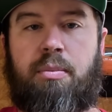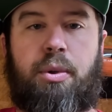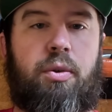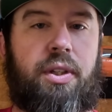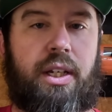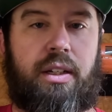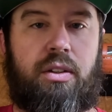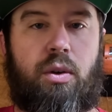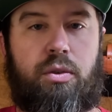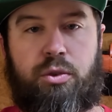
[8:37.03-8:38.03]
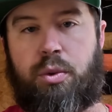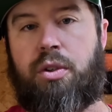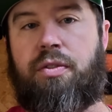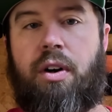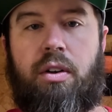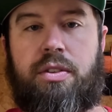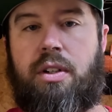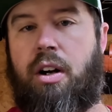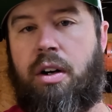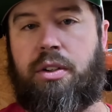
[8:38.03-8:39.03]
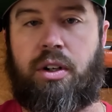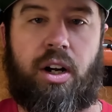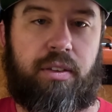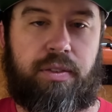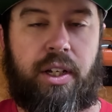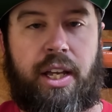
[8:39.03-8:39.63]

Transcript: Boolean, true or false, on or off.